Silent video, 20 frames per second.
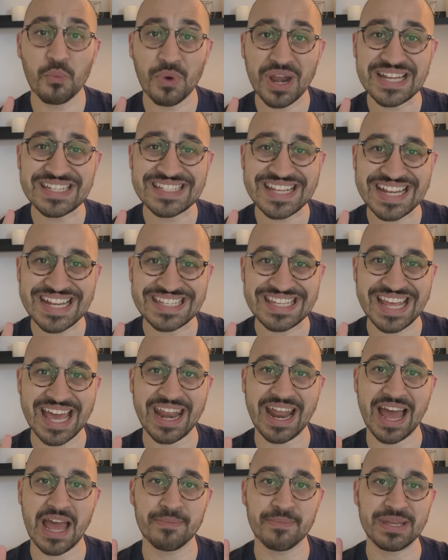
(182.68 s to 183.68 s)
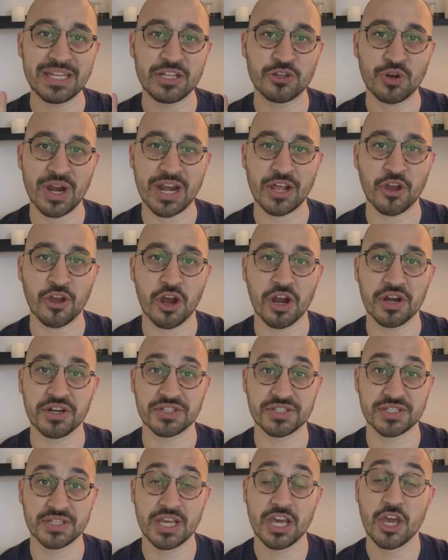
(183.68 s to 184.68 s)
When I say debt, I mean credit
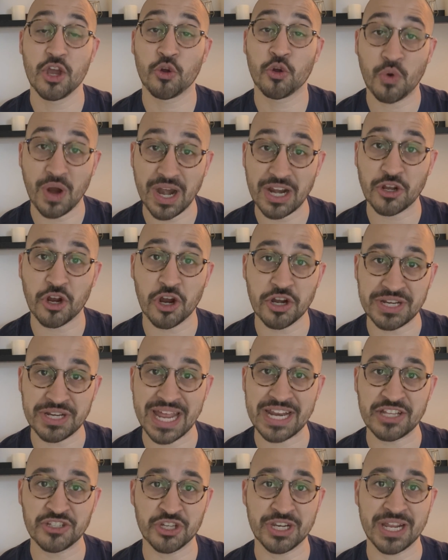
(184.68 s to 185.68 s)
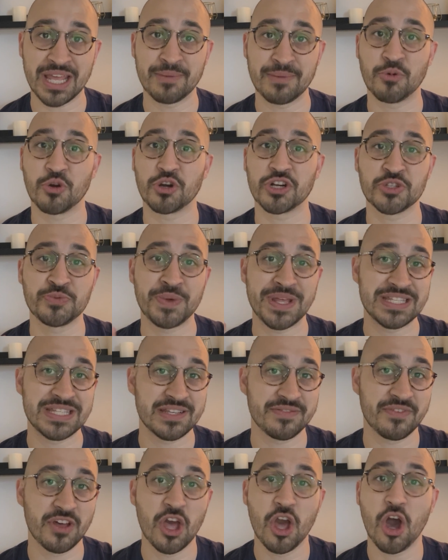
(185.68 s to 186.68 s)
cards. Credit card debt is gonna get more
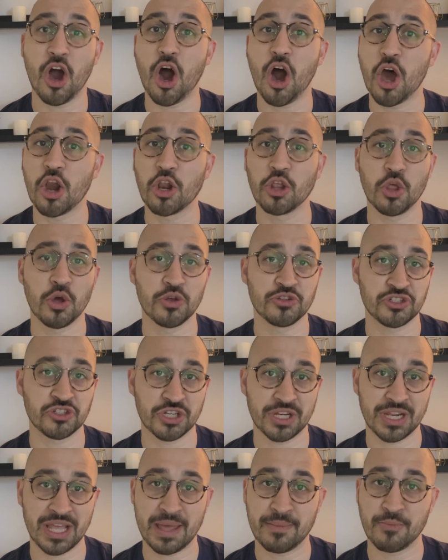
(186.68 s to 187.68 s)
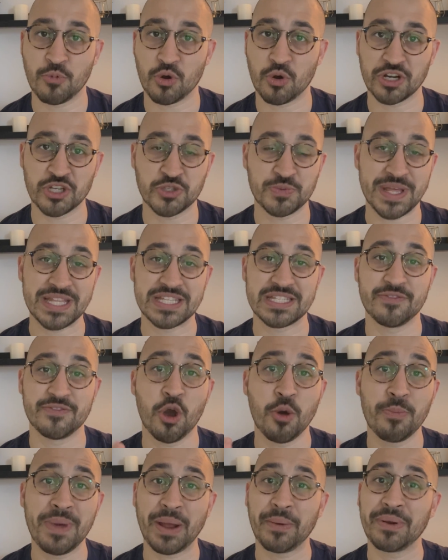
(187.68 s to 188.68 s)
expensive. Auto loans are gonna get more expensive.
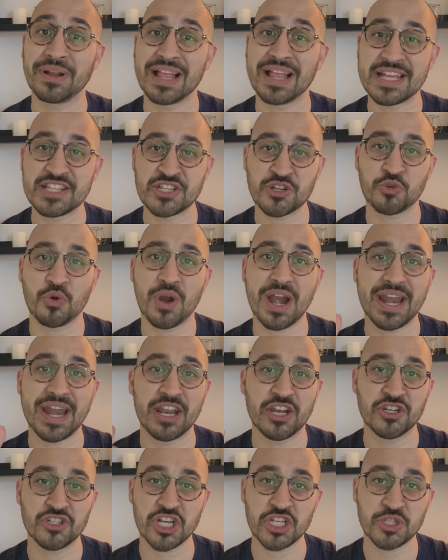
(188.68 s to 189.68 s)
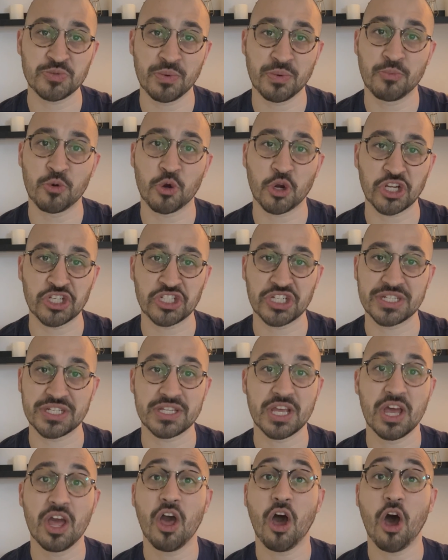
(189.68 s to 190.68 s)
Home equity lines of credit, adjustable
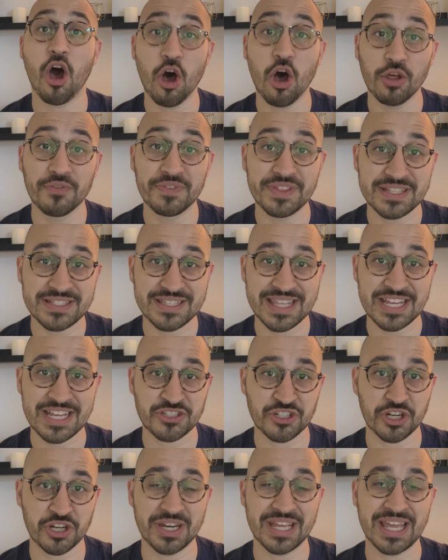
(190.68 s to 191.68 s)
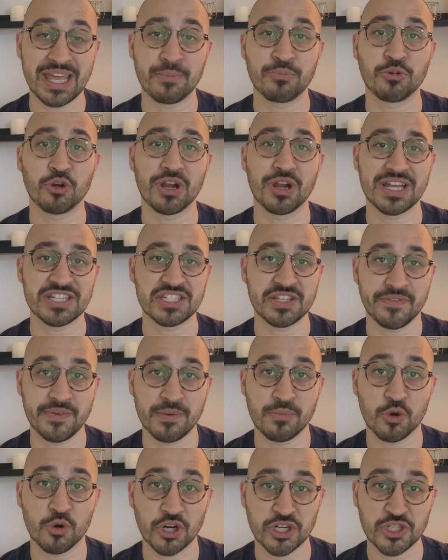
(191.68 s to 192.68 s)
mortgages, all of these things are going to get
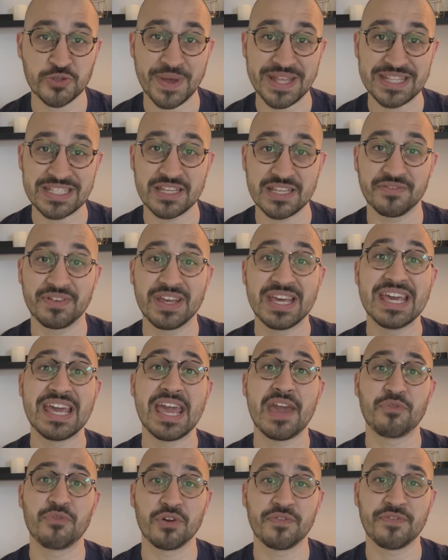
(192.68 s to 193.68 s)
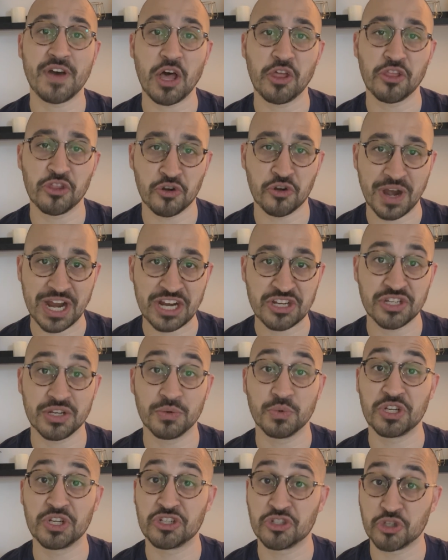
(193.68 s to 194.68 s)
progressively more expensive if we follow the
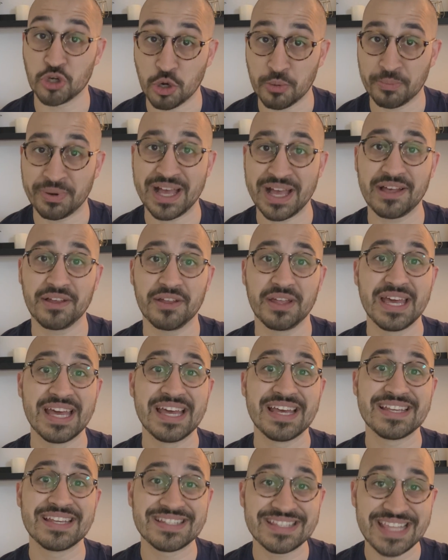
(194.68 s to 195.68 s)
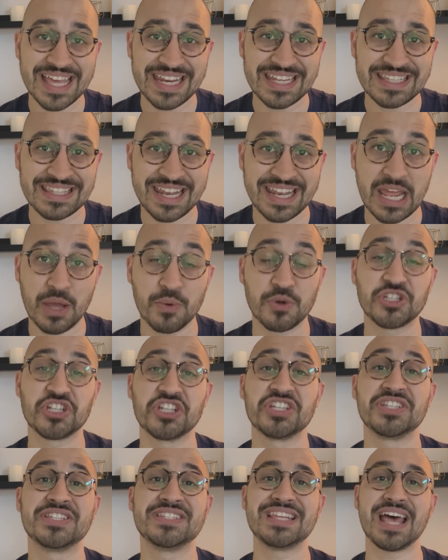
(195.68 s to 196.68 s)
direction in which Jerome Powell stated today, which
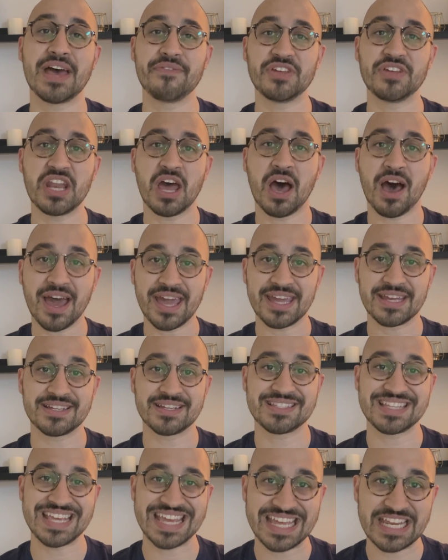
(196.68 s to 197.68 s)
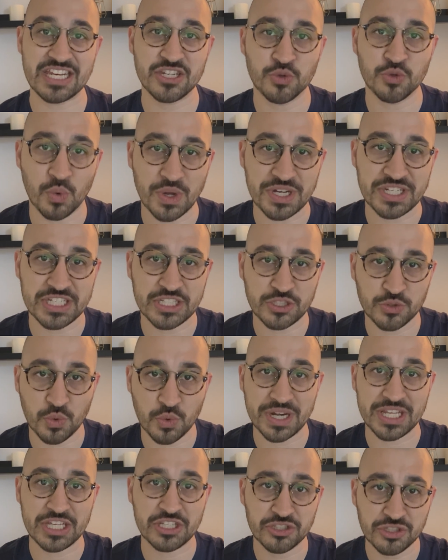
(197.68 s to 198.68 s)
is seven hikes in
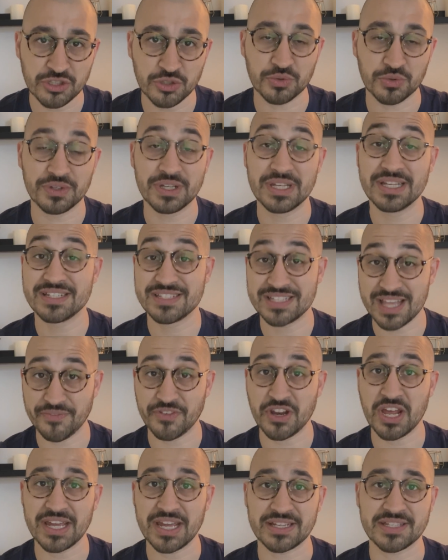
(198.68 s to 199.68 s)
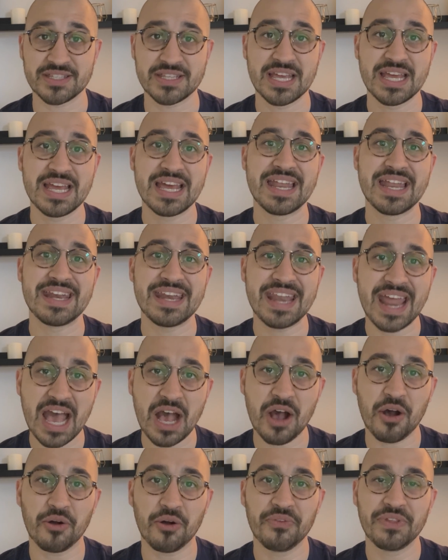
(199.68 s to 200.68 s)
2022. Seven hikes.
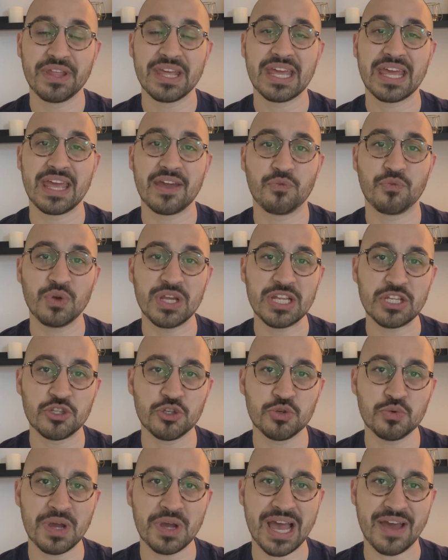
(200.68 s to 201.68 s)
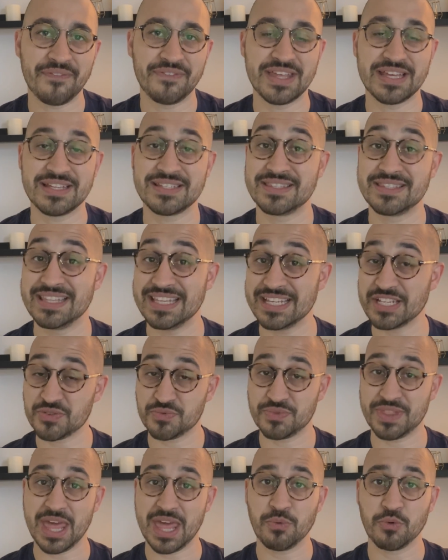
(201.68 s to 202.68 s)
Now, if we do have this,
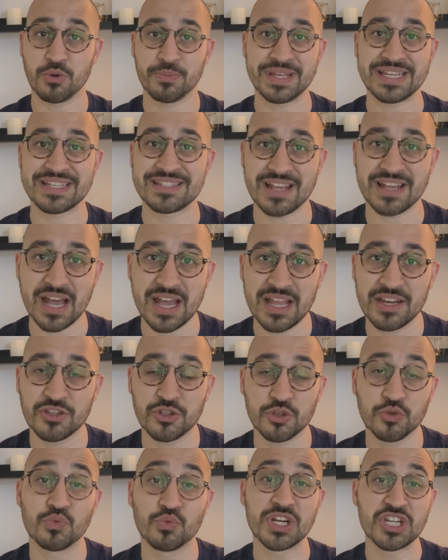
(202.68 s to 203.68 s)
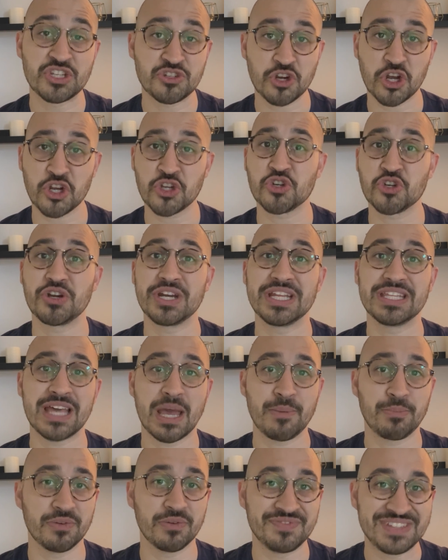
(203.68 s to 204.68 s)
this then would be assigned to restructure any
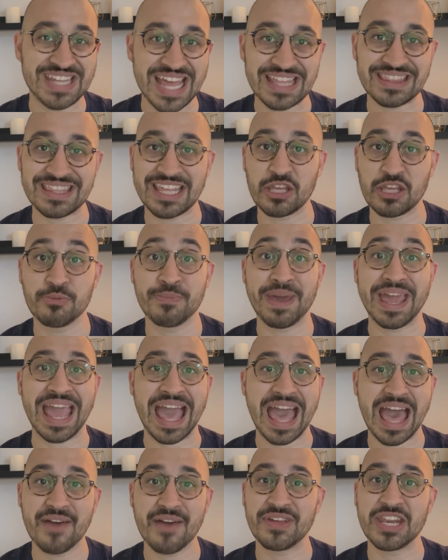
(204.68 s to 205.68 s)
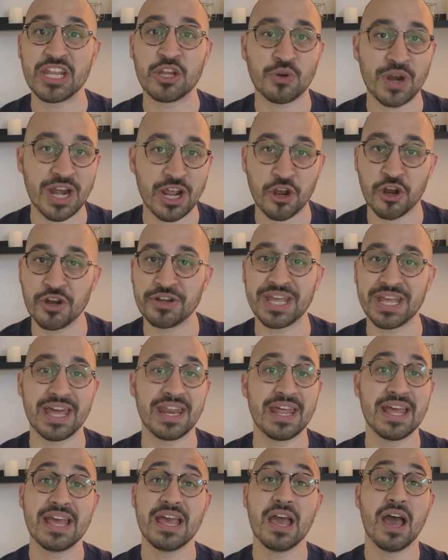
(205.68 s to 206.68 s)
type of debt that you may have, any credit card debt,